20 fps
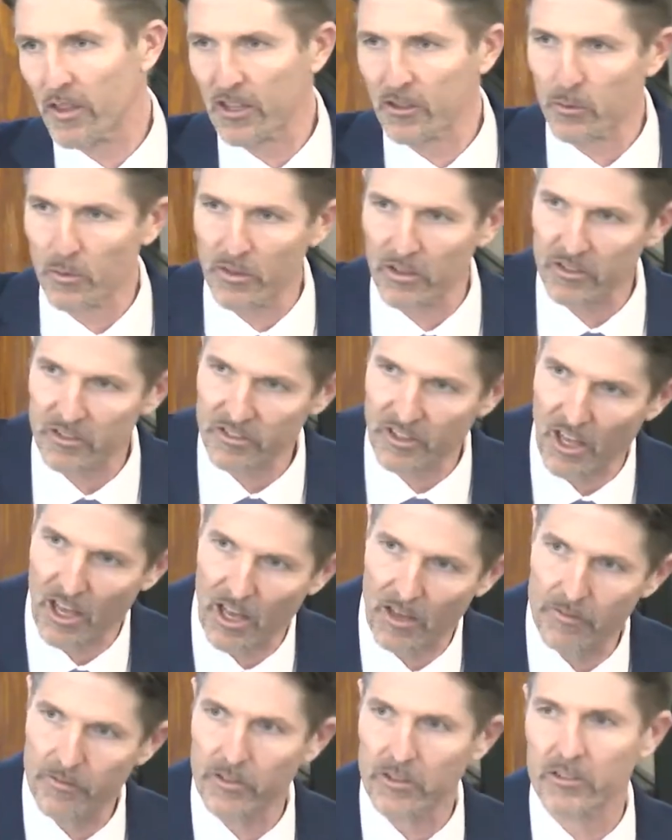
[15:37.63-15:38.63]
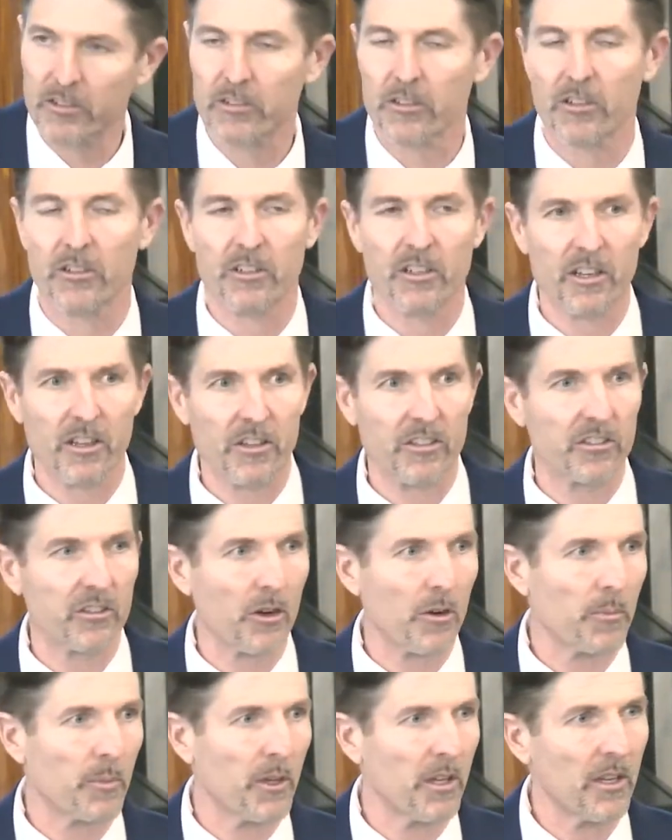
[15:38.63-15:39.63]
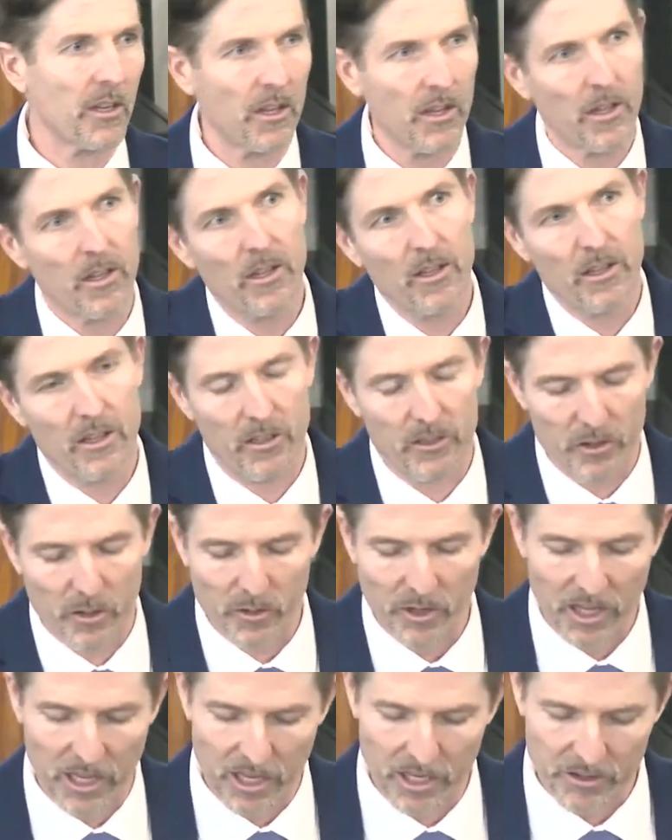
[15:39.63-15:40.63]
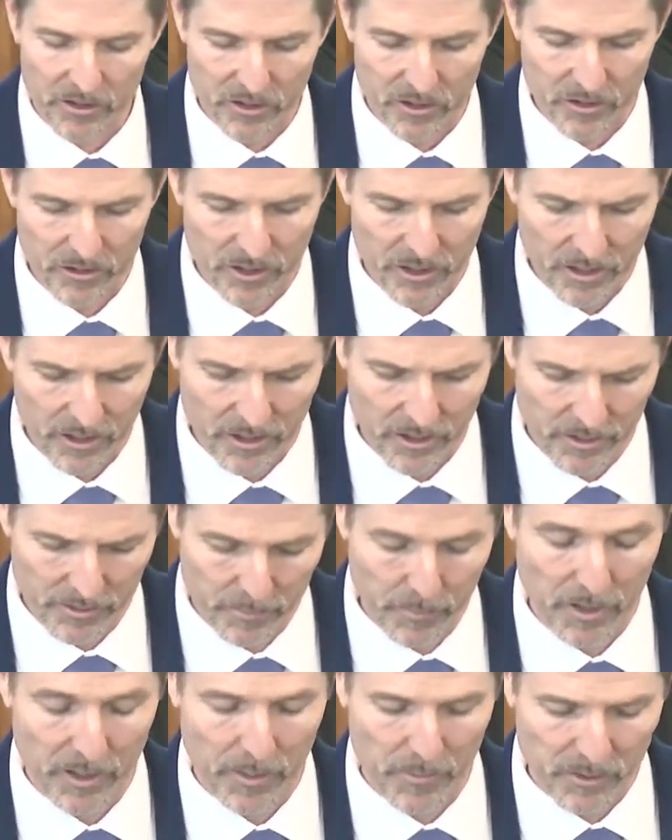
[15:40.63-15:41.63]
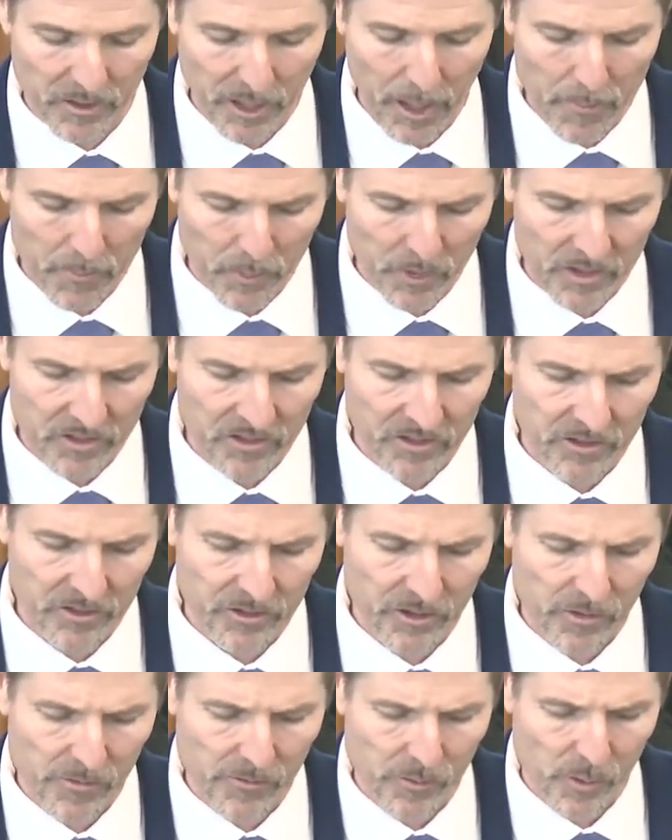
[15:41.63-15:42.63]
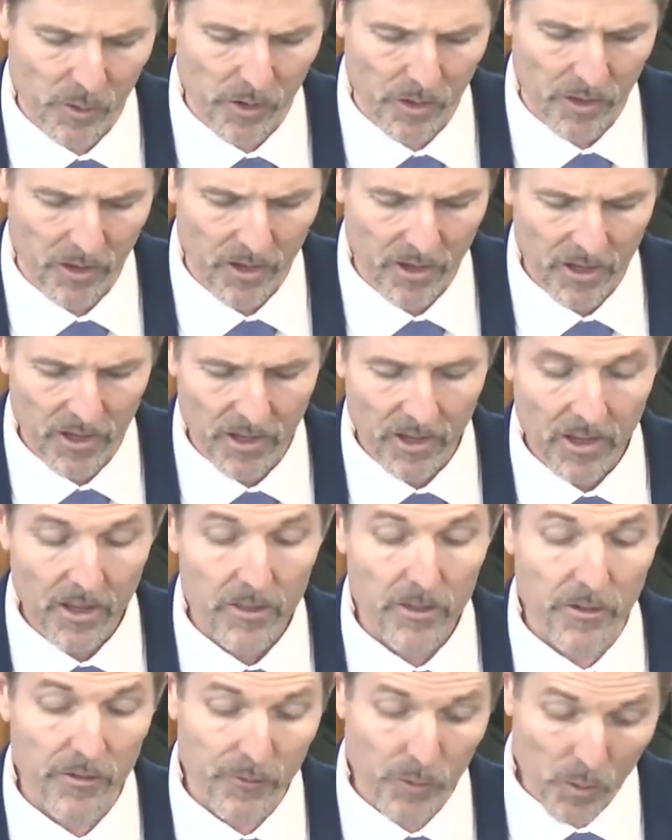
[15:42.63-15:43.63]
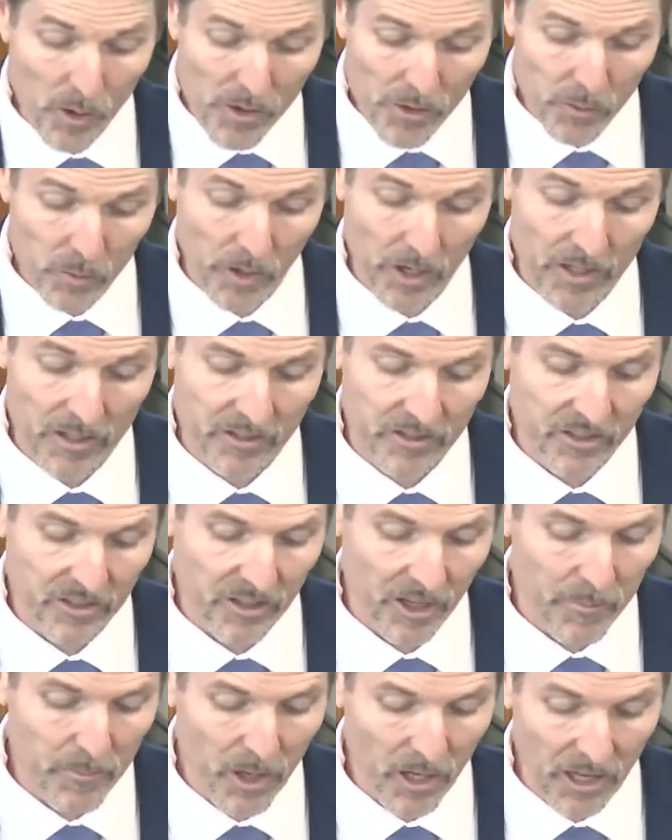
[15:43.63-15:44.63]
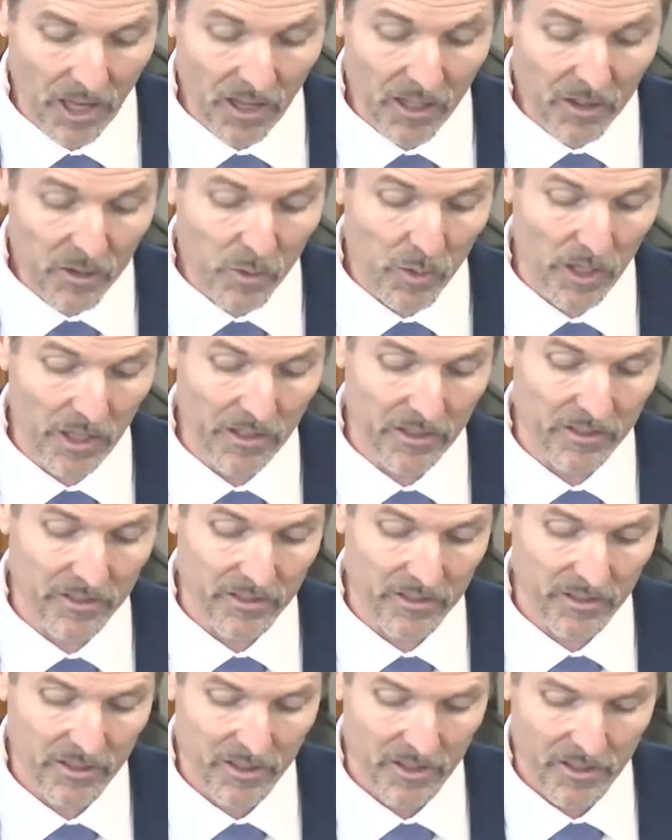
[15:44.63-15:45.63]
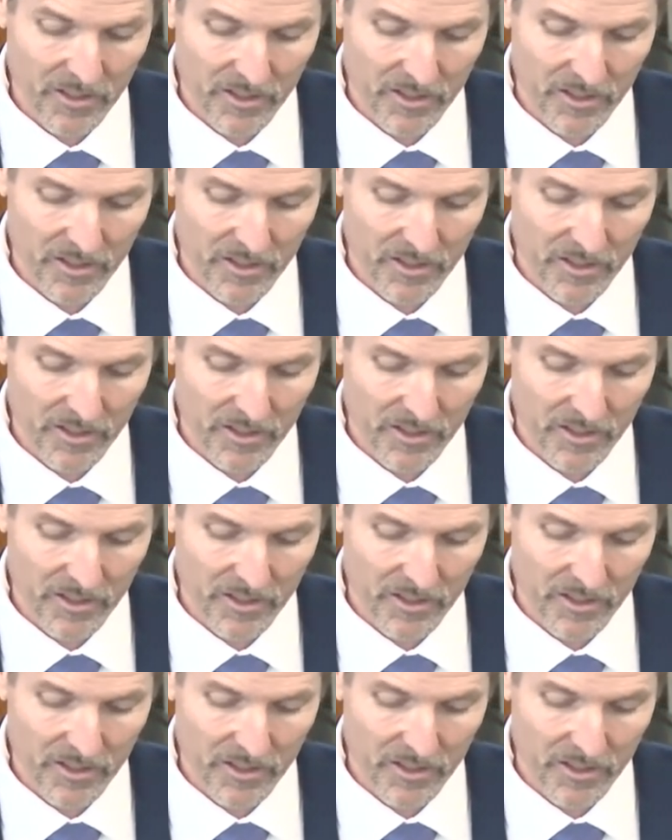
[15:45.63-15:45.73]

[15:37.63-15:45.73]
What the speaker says: That's when the staff is turned into the serpent, his own hand turned and becomes leprous and so forth. The fourth one, he says, I'm not eloquent.